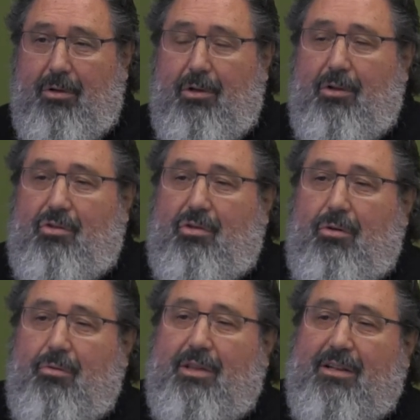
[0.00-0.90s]

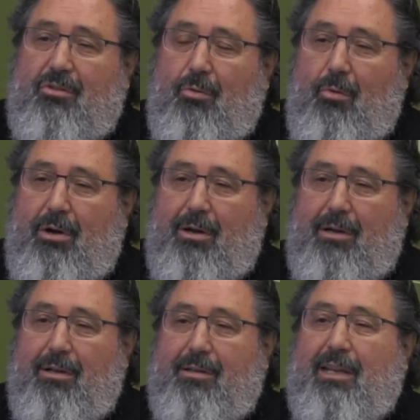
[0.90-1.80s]
So that's where
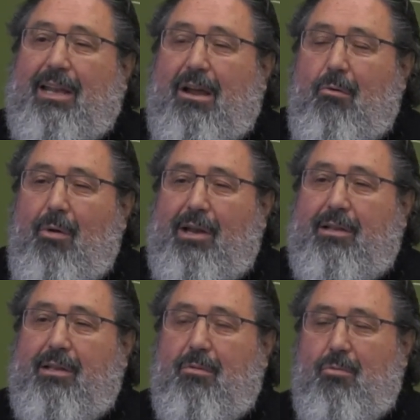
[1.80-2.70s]
the
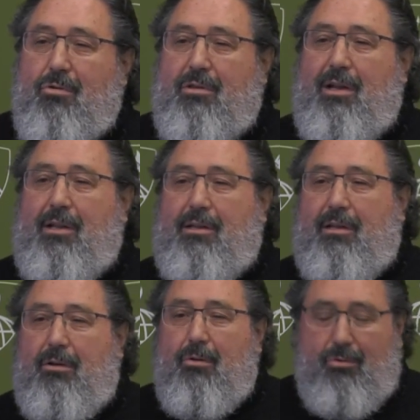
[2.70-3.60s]
inequality in
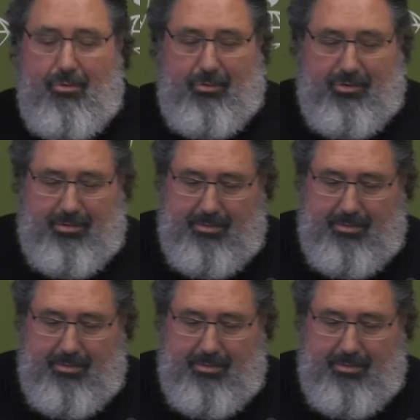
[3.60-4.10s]
mortality occurs.